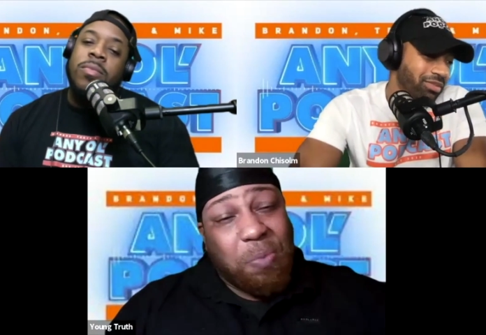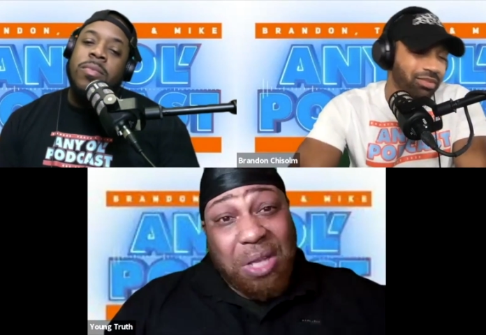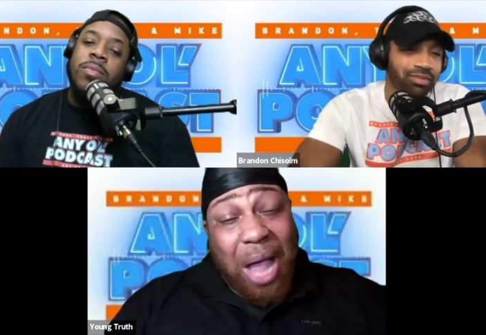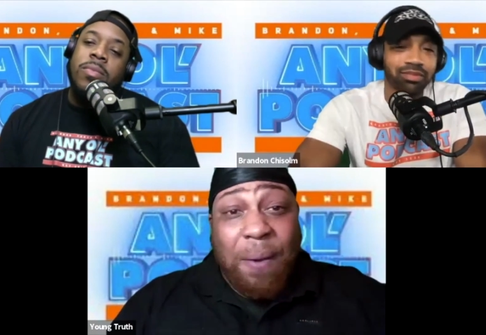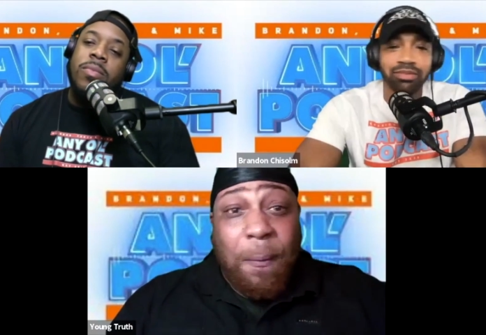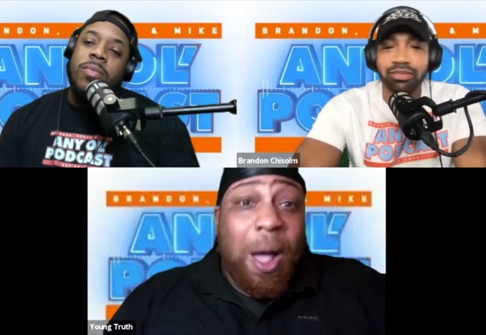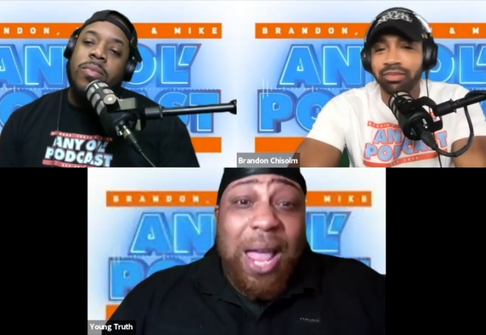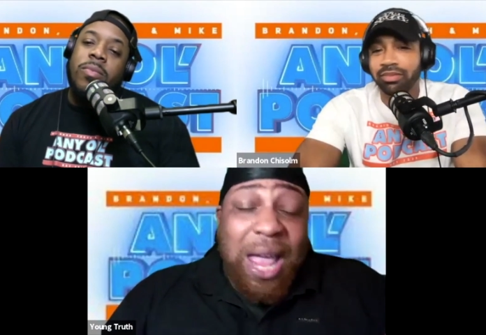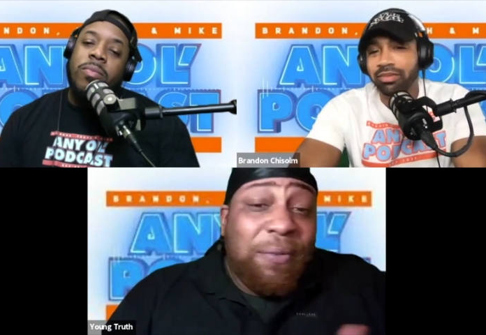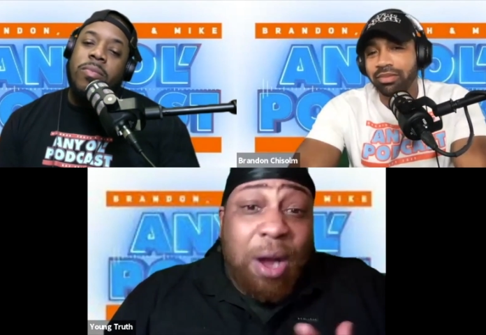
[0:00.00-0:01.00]
Speaker 1: Not
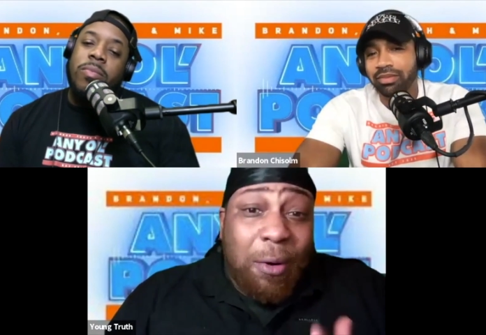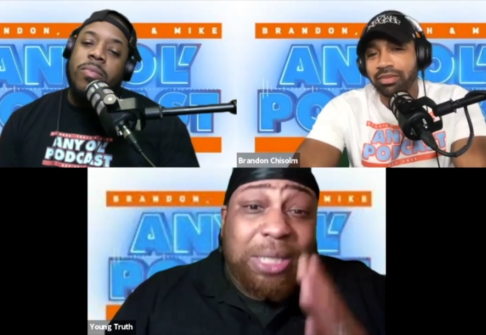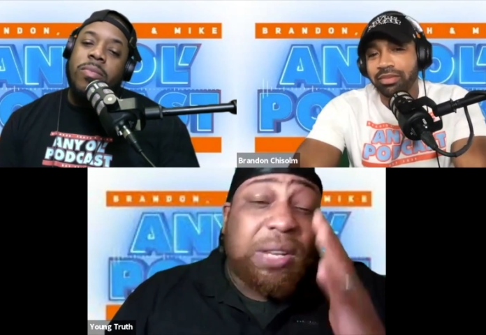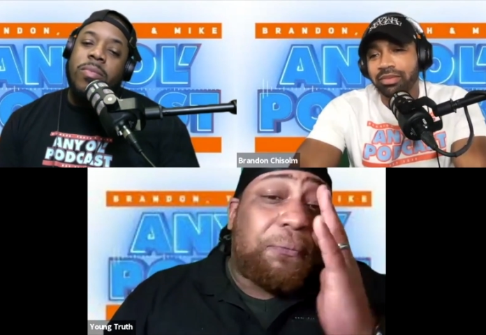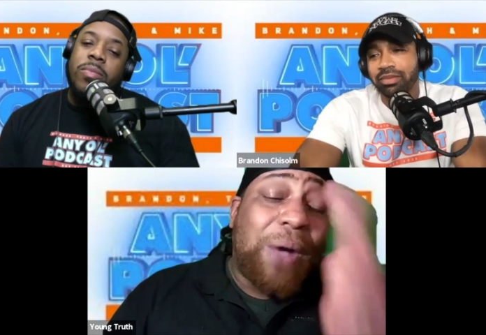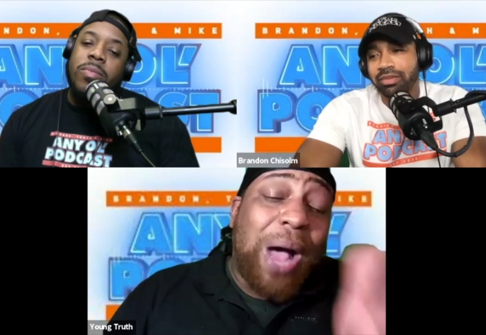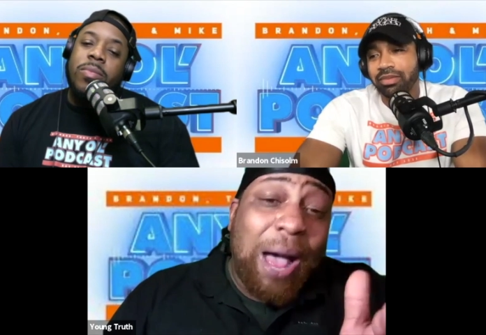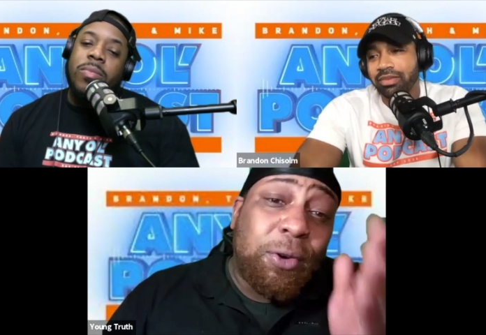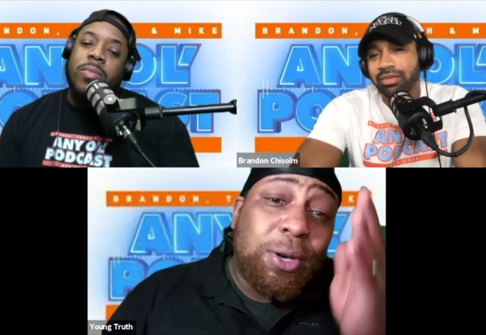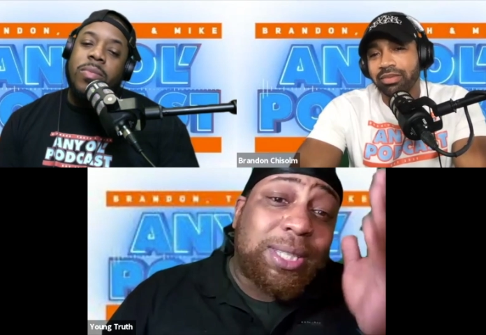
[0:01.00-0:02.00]
even though it's a
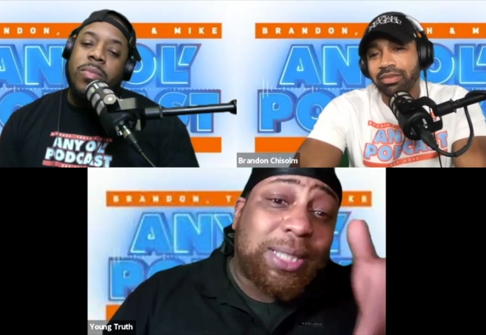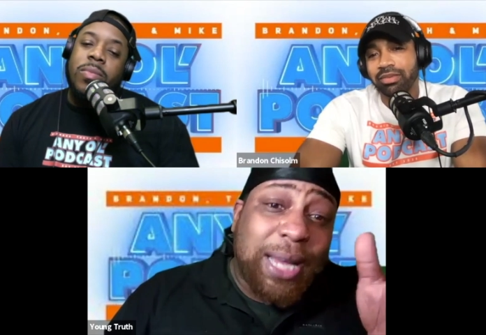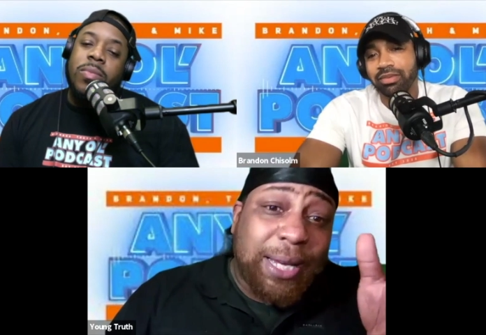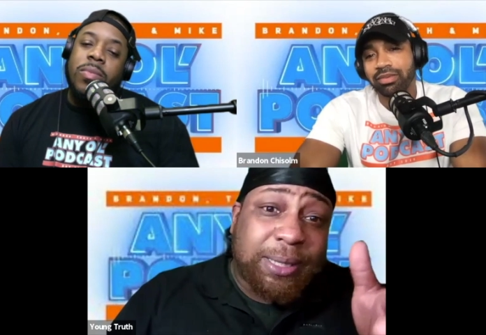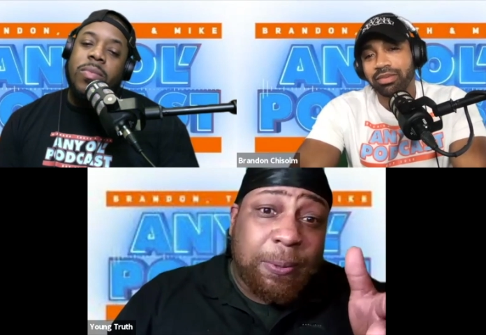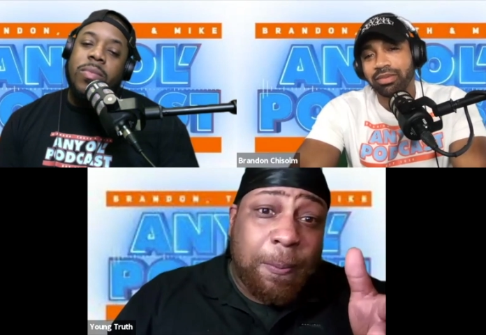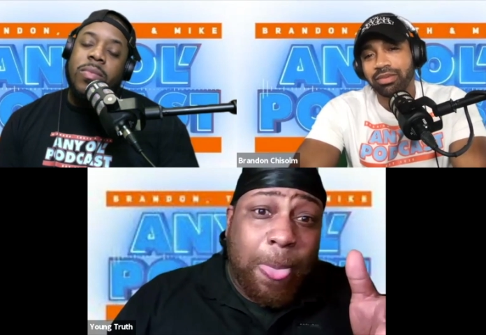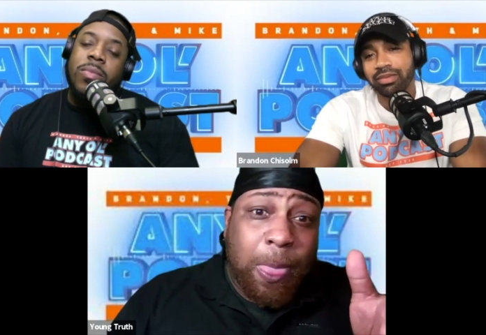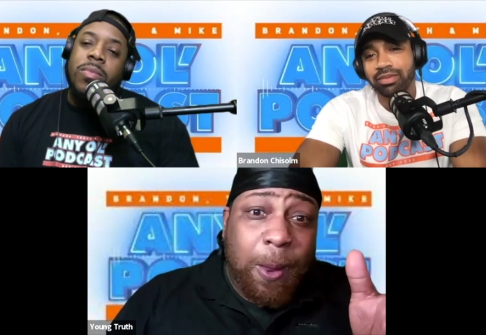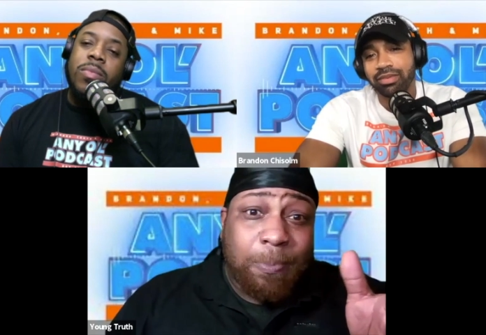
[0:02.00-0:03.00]
five or a six,
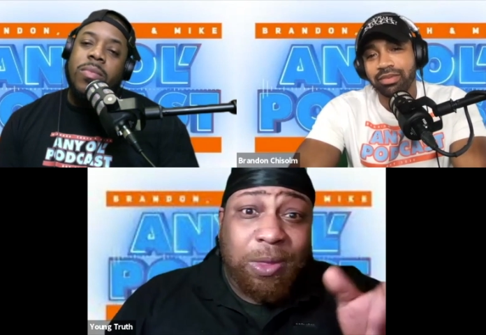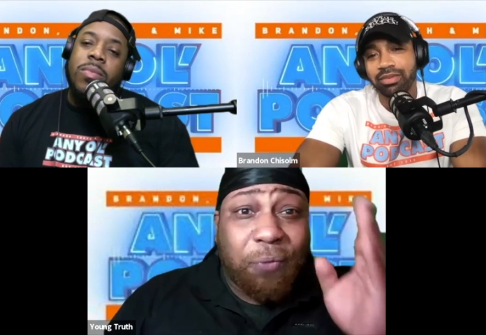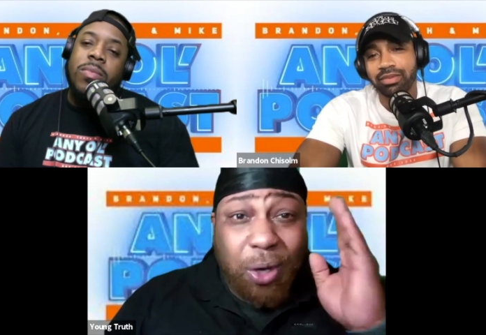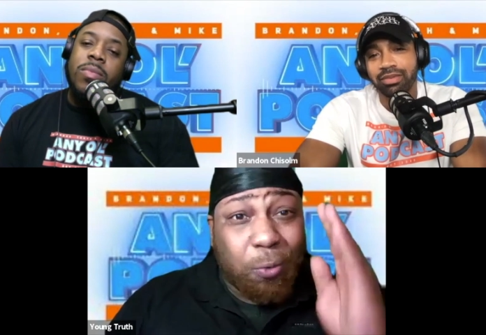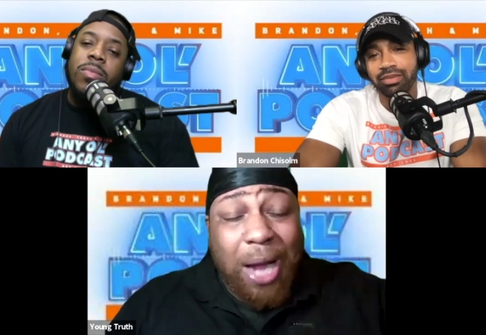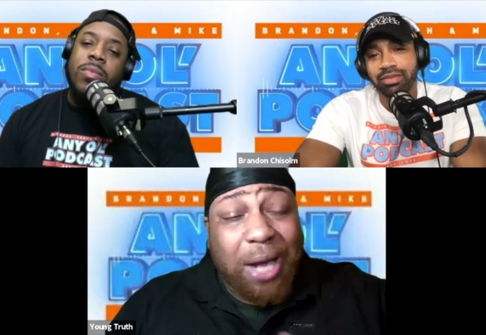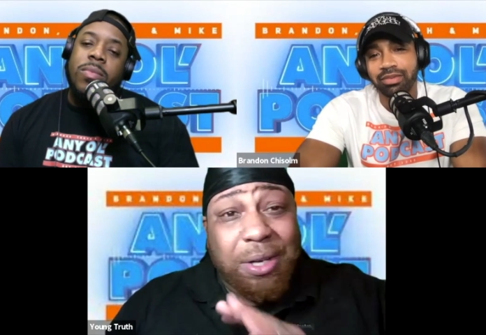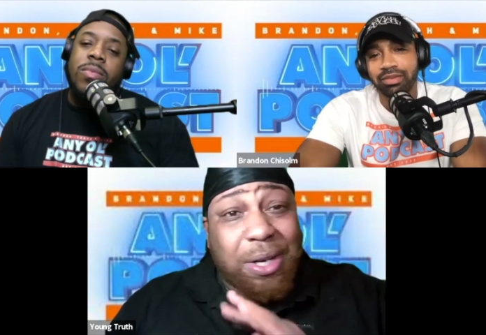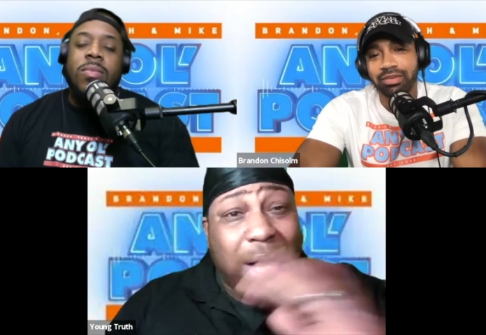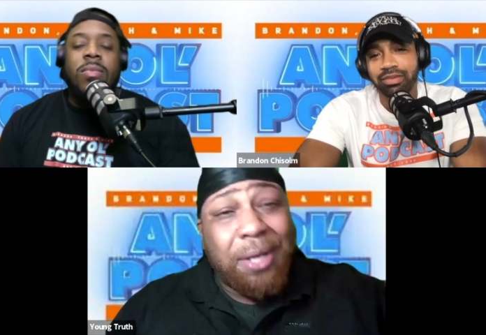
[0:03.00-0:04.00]
for the
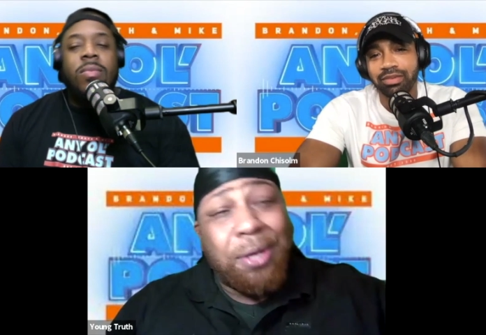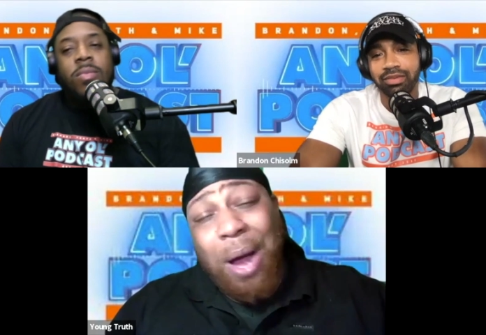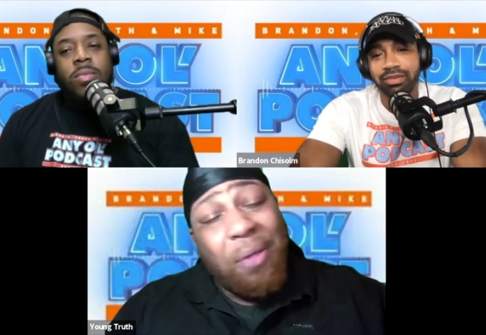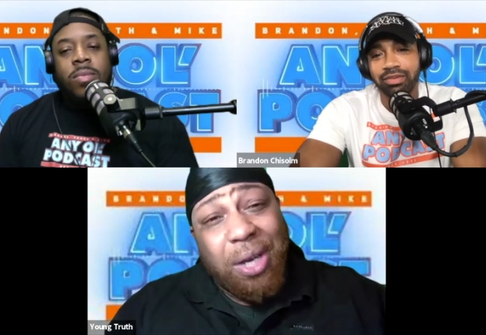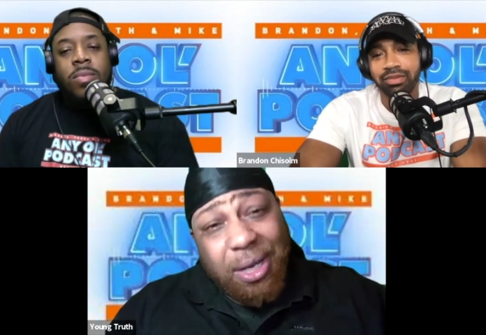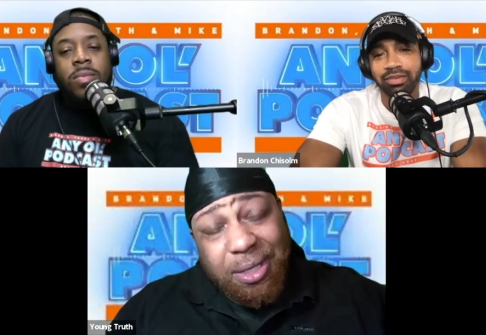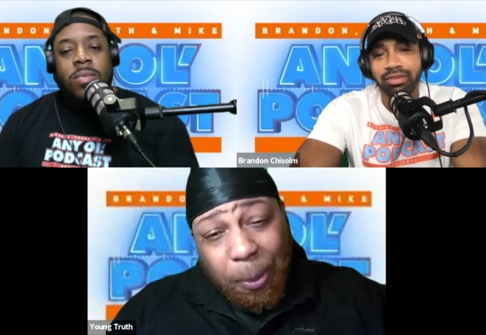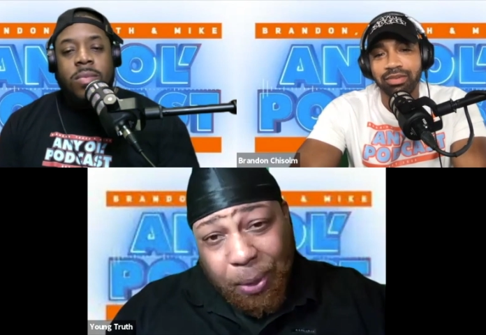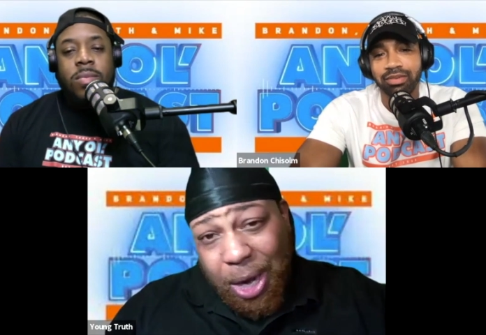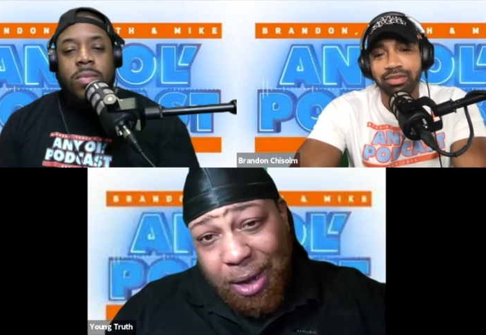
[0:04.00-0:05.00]
record, none of you other niggas
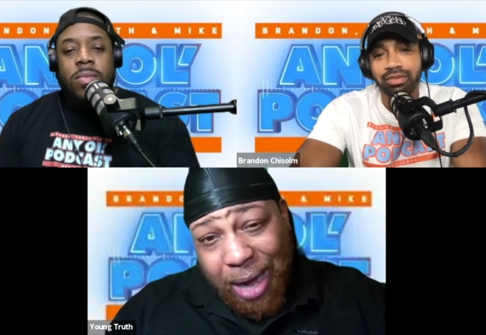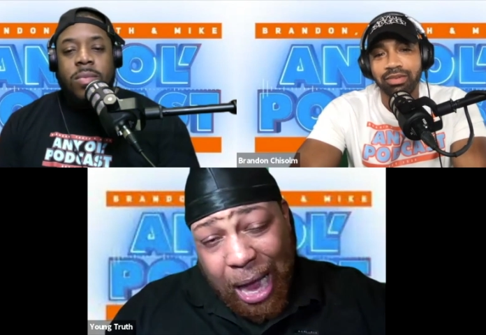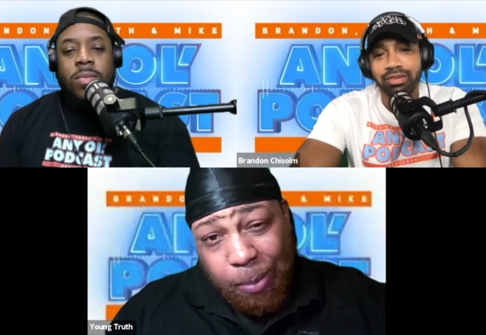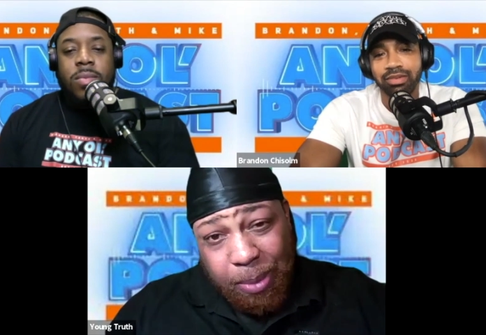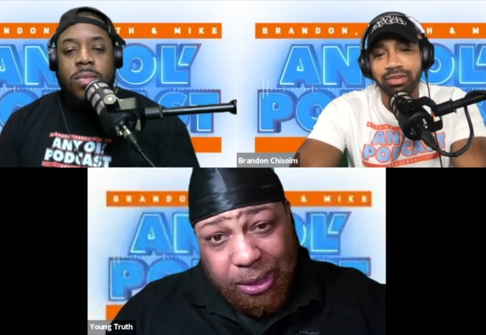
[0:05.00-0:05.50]
can put out an album.